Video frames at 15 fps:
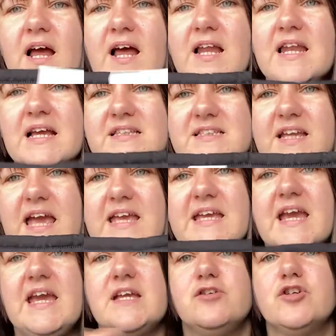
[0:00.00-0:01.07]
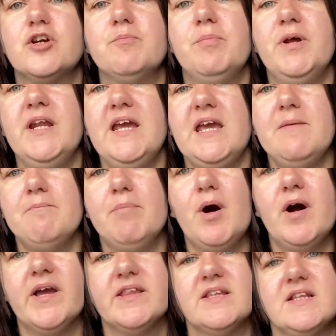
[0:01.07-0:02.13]
elasticated. You can pull it in
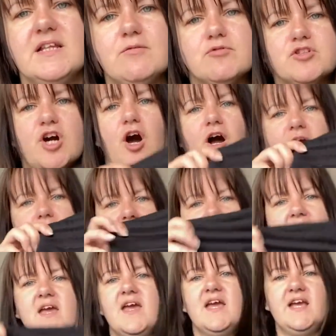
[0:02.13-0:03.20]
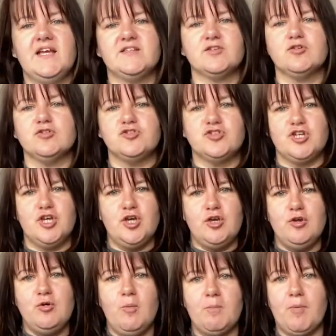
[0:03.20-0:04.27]
by the little tie bit. It's got
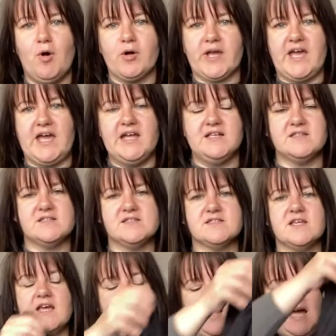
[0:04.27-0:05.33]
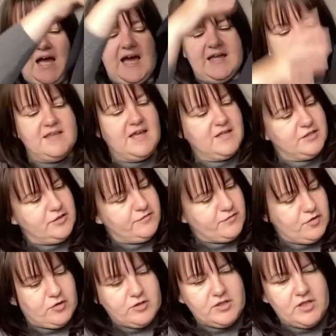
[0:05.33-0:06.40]
2 pockets, and then you've got